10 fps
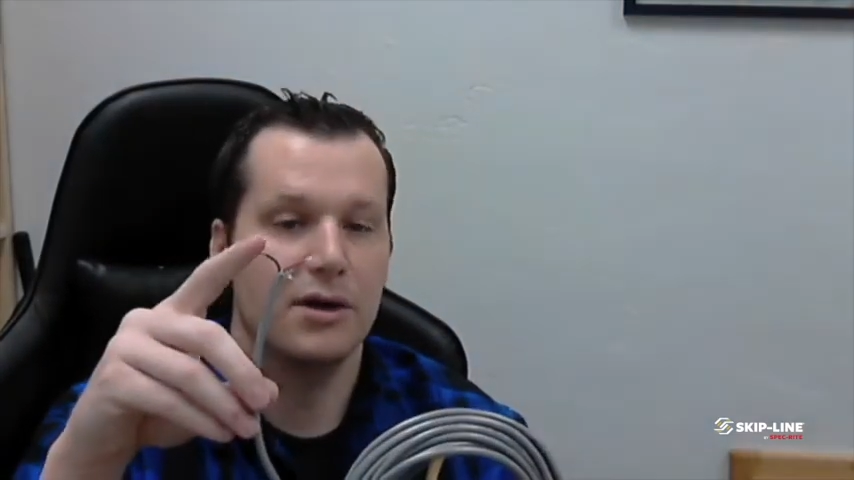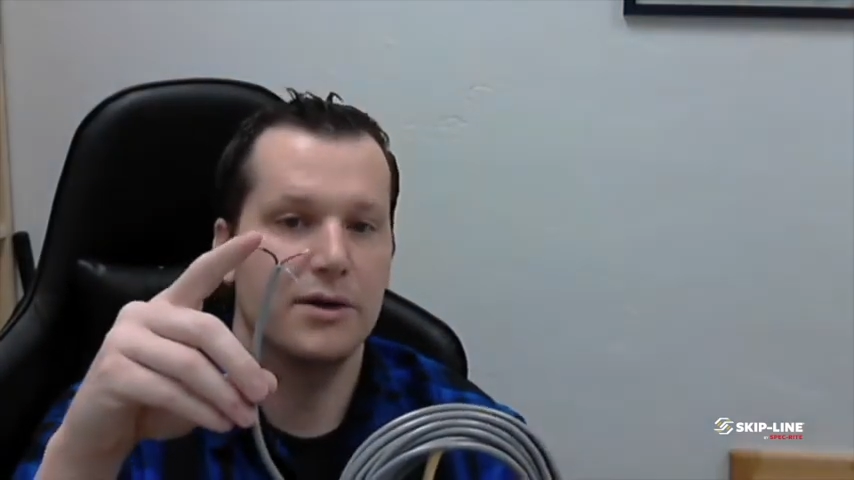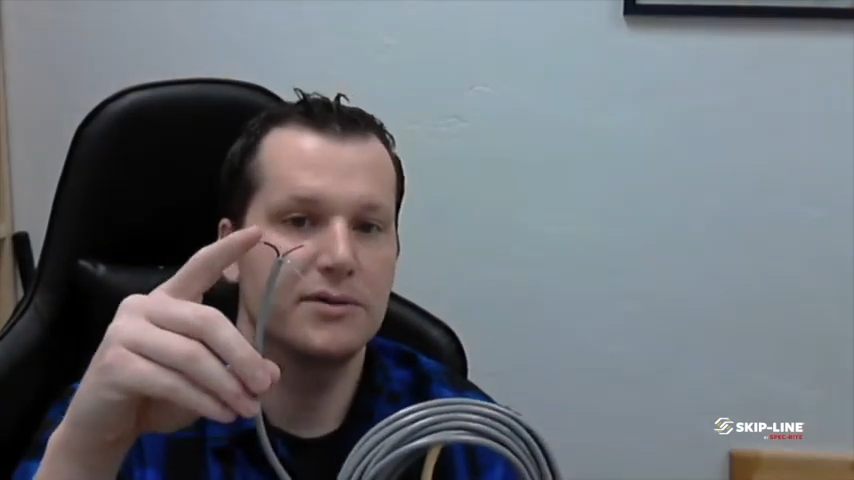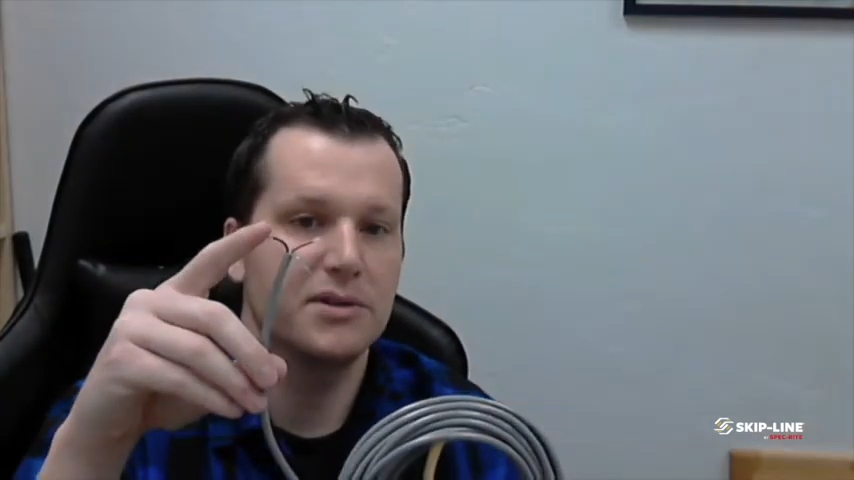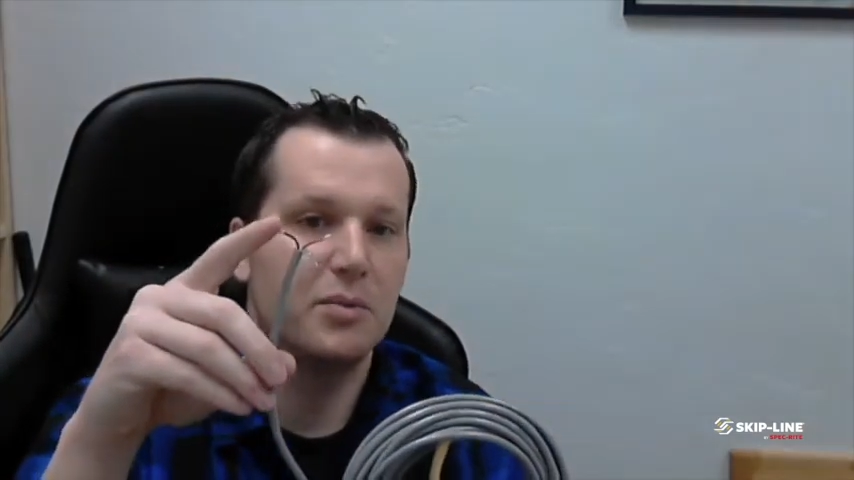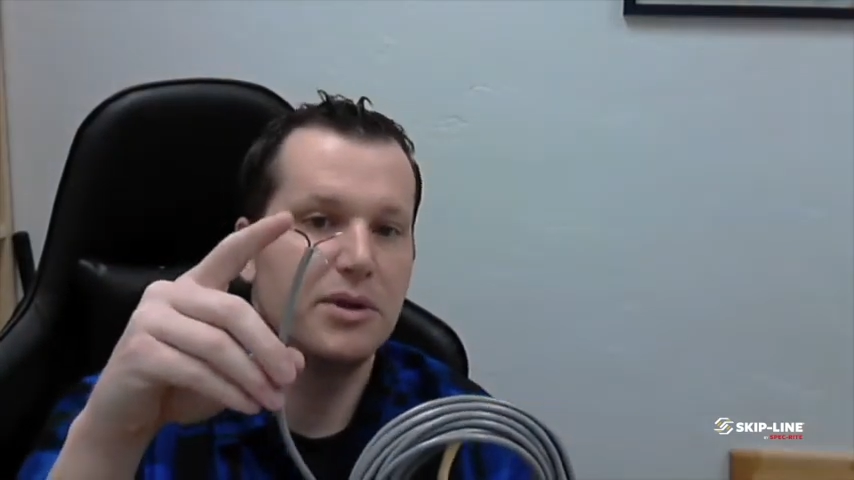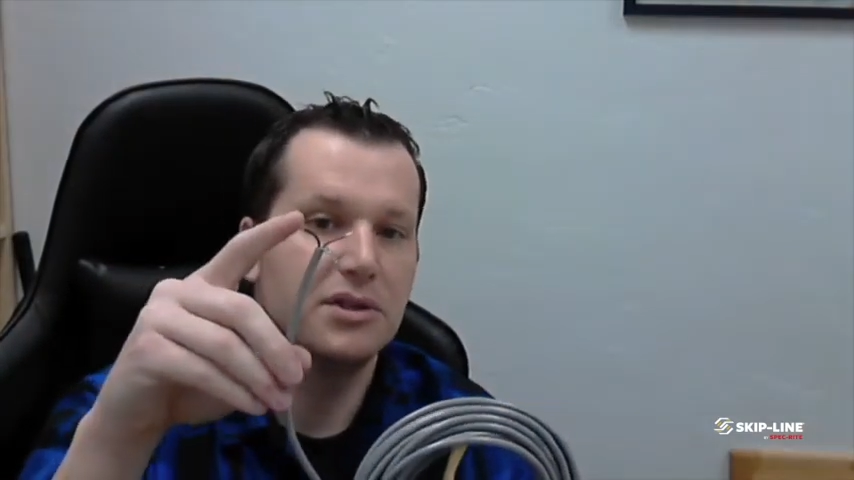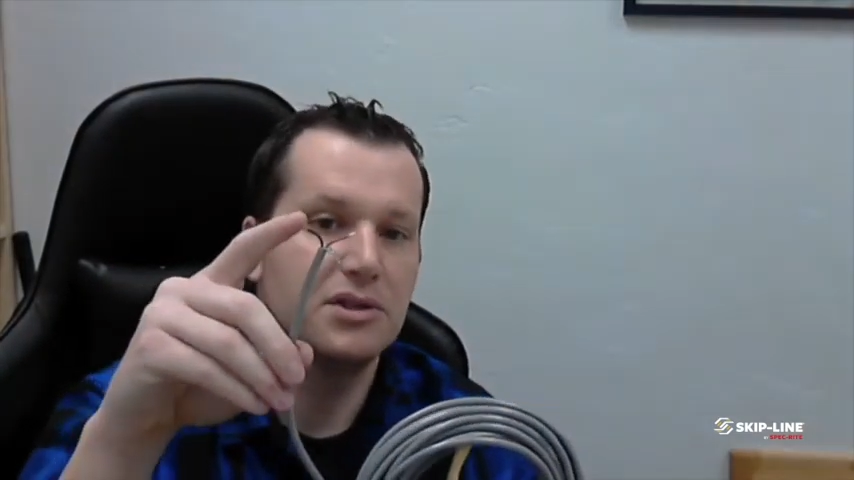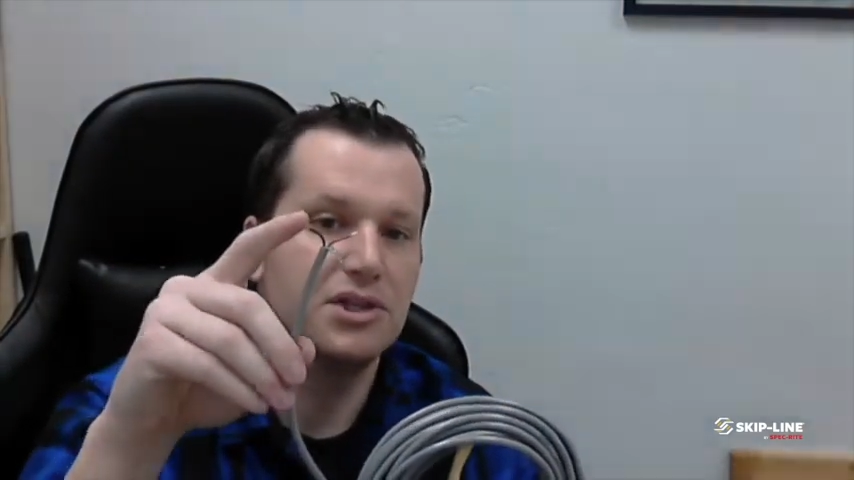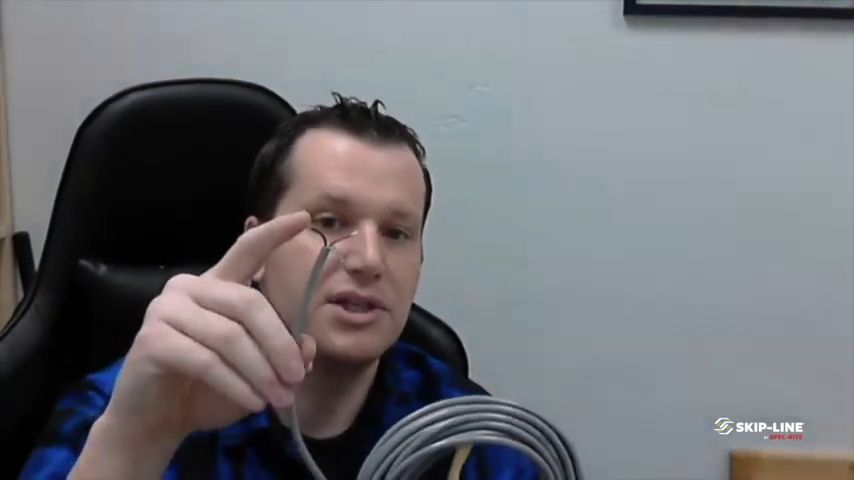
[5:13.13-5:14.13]
goes to
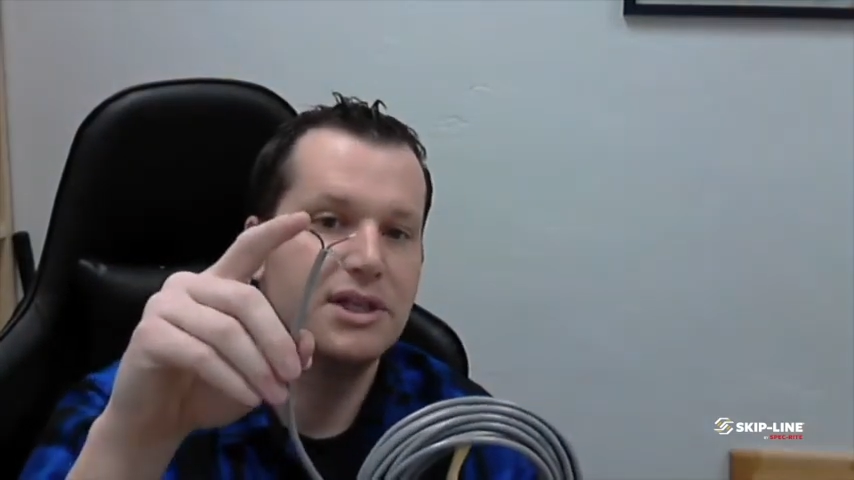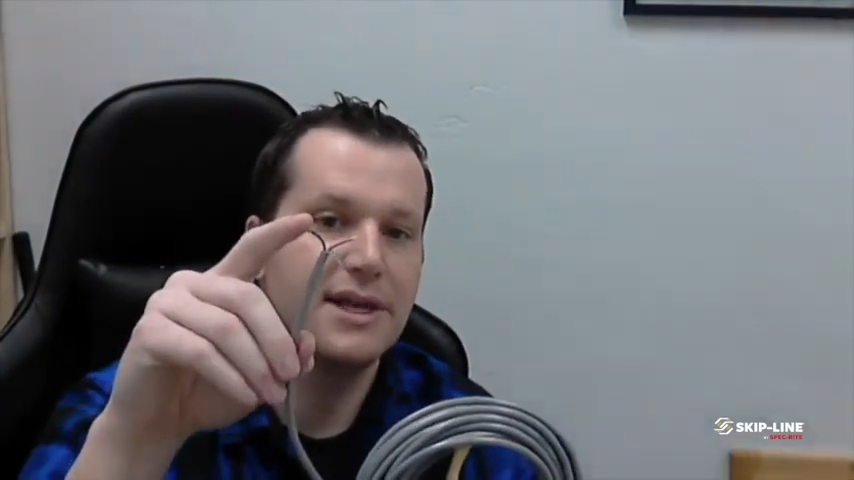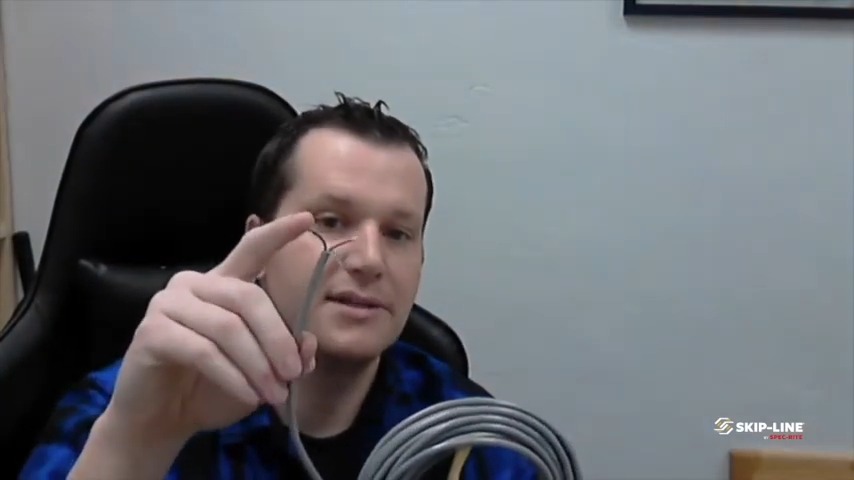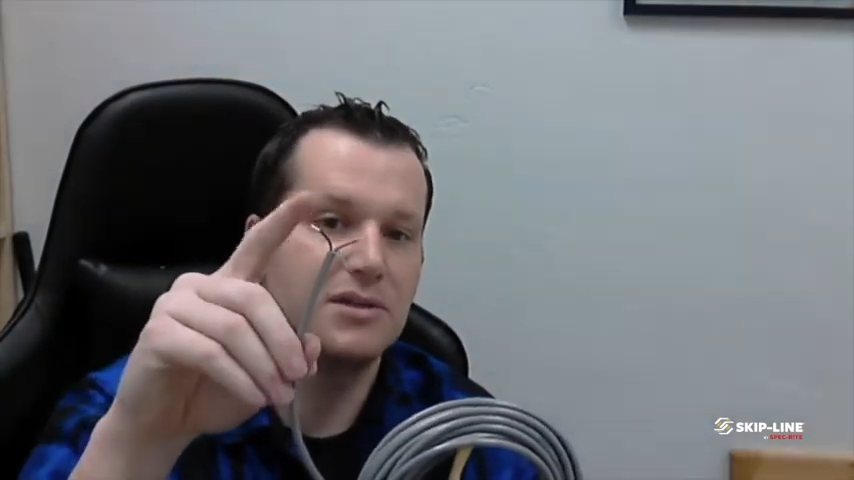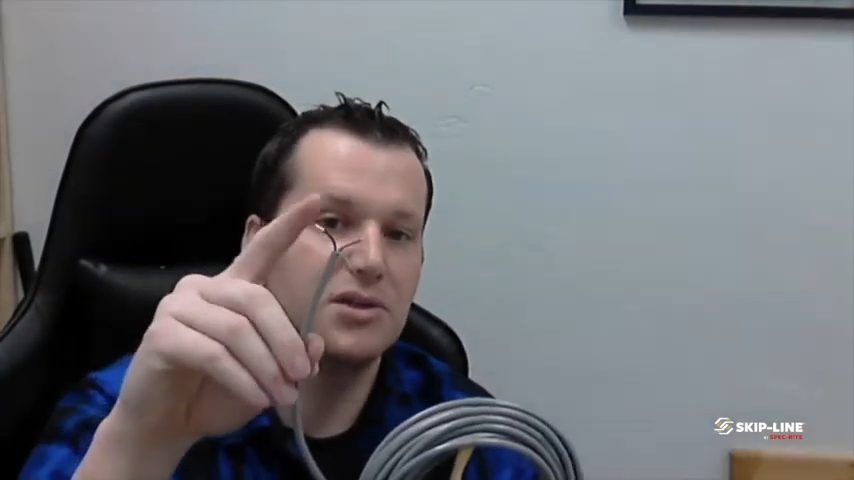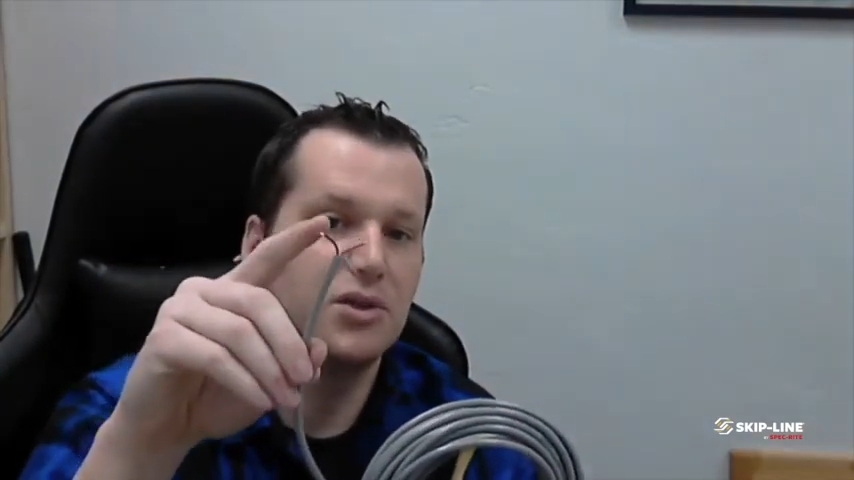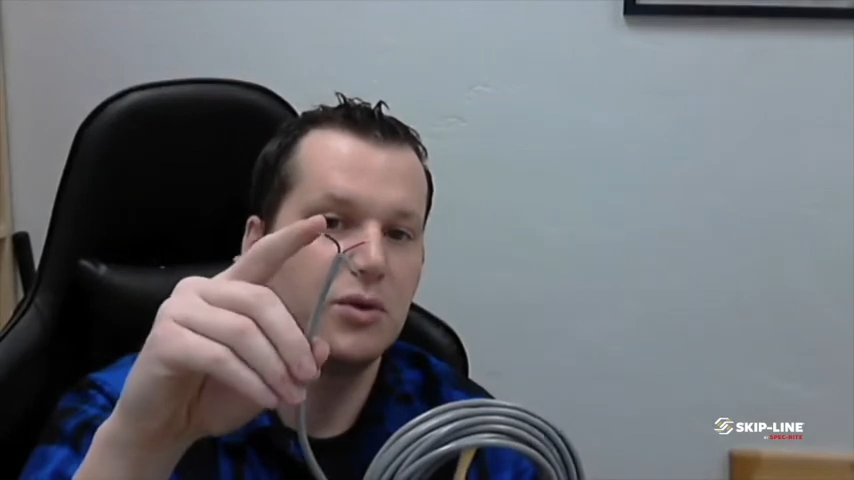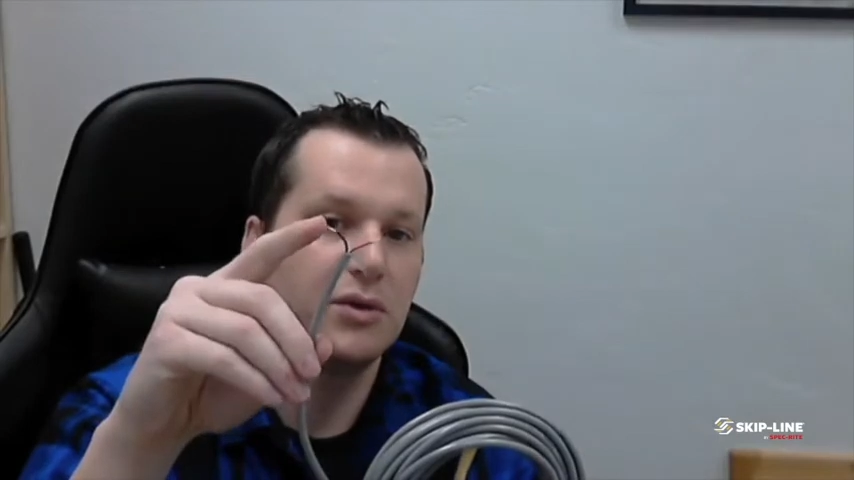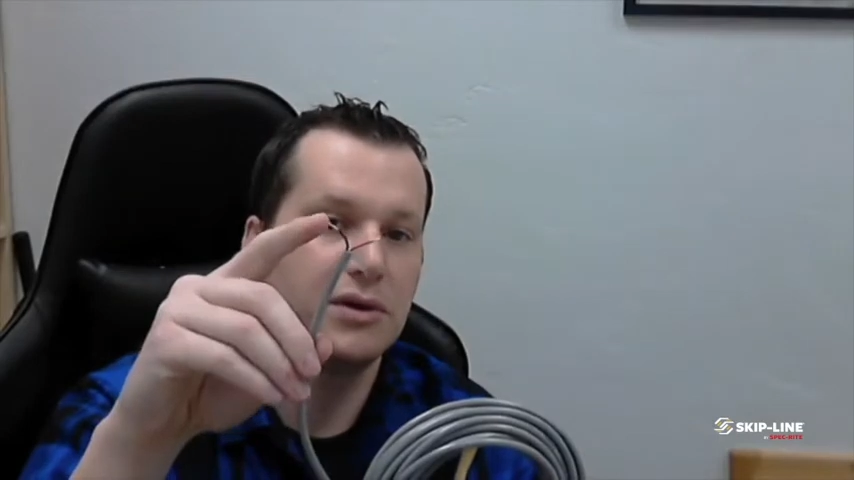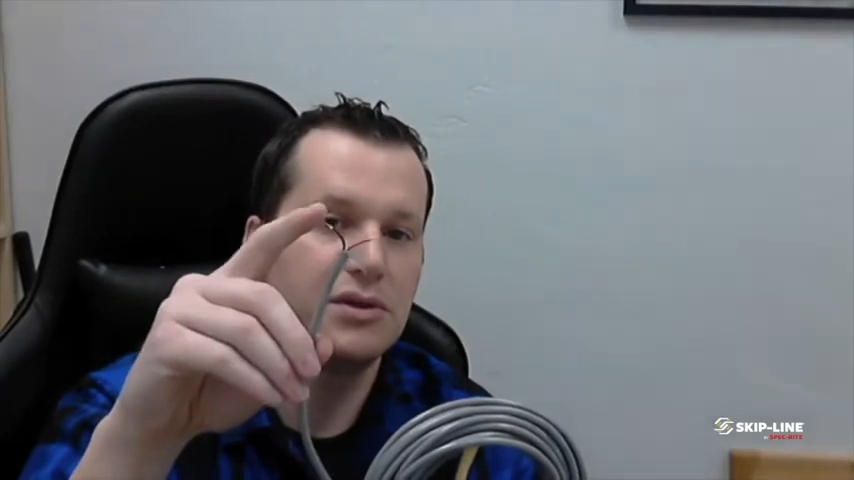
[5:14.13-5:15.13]
pin G as in
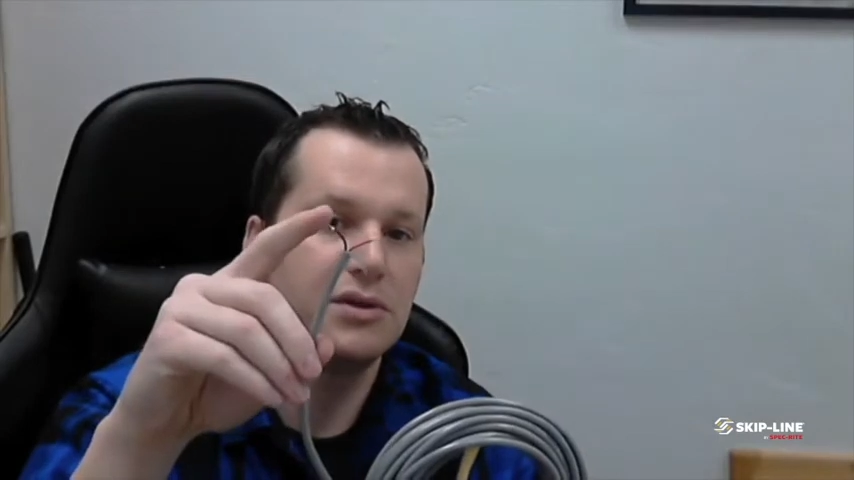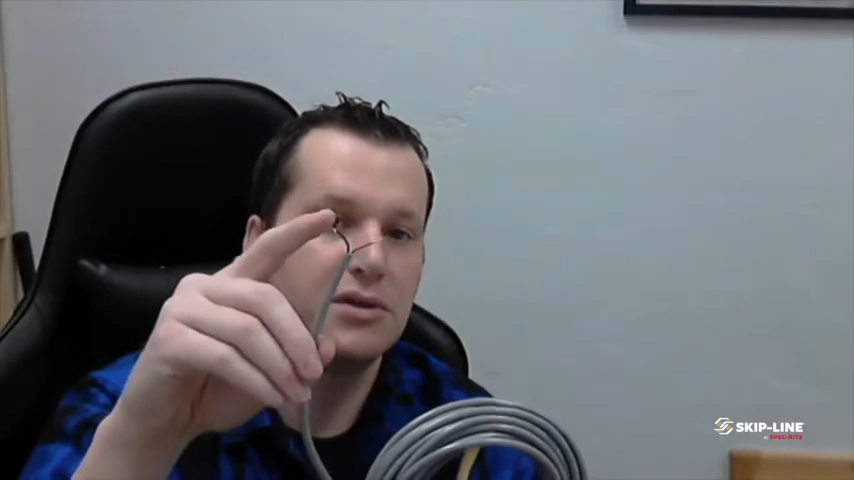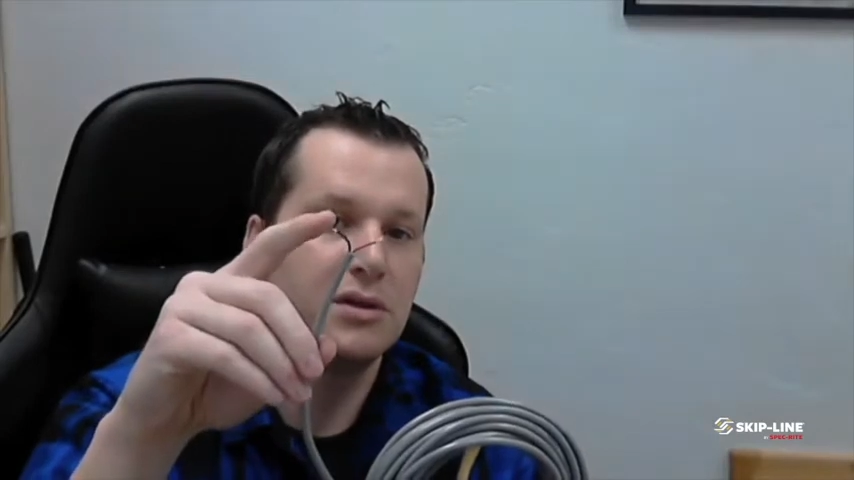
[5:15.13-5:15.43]
George